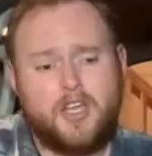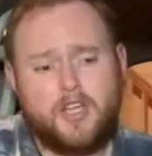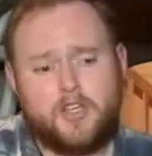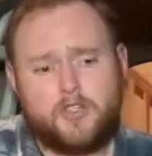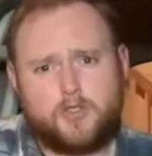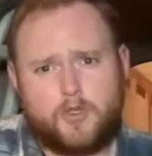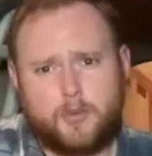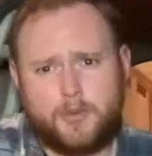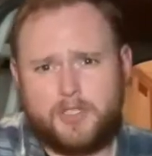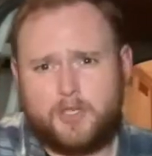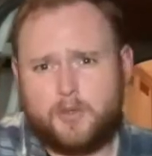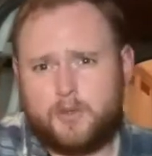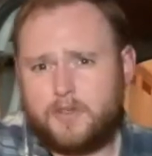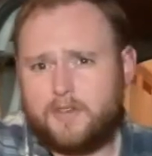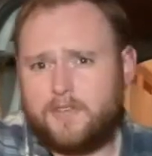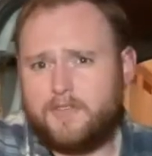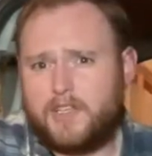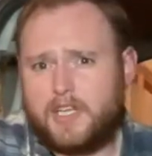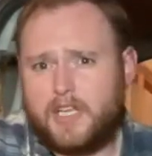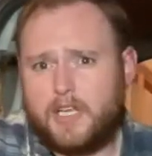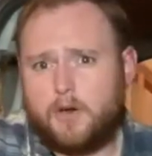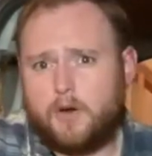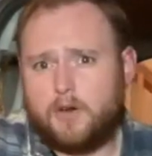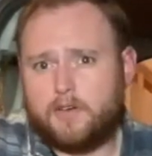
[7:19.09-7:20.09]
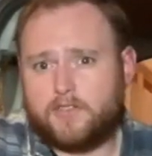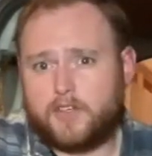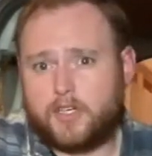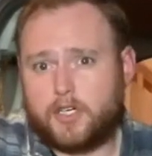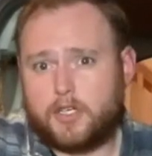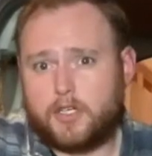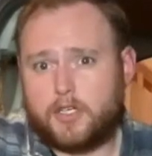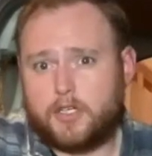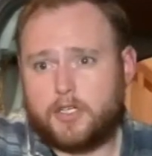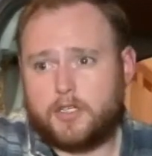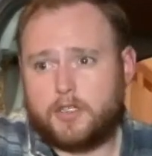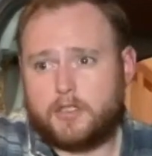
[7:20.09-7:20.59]
So I'll be doing a video of
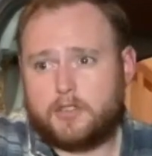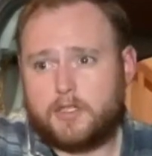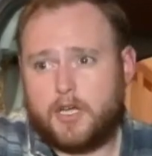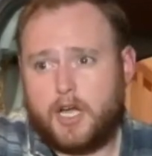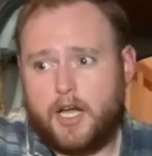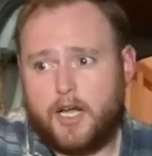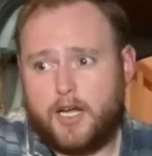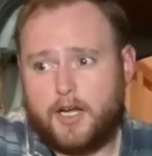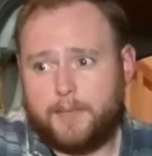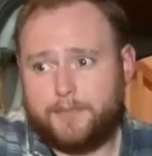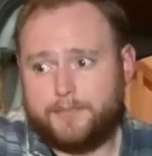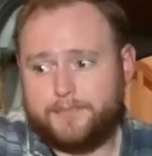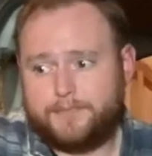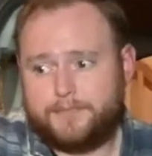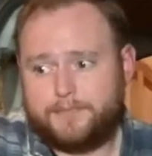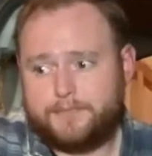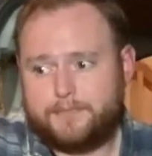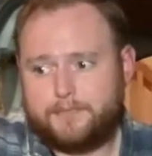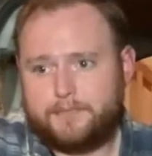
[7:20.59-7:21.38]
her